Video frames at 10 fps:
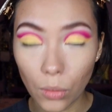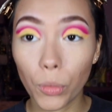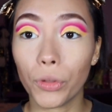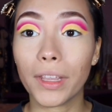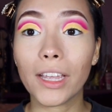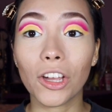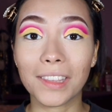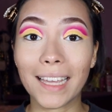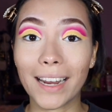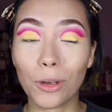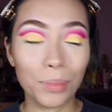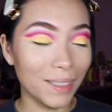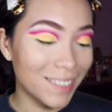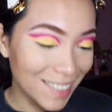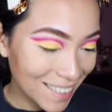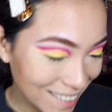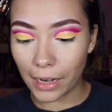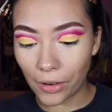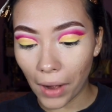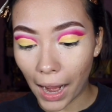Well, thank god that helped.
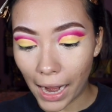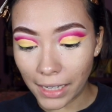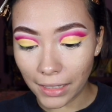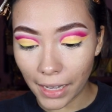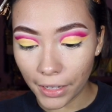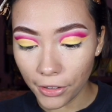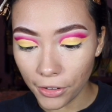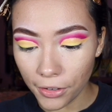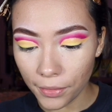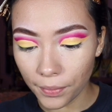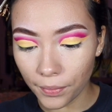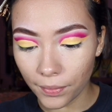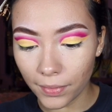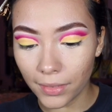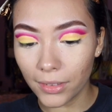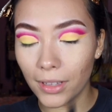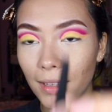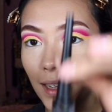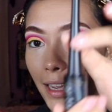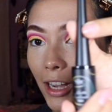Now eyeliner,
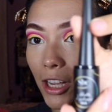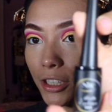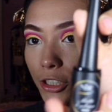I got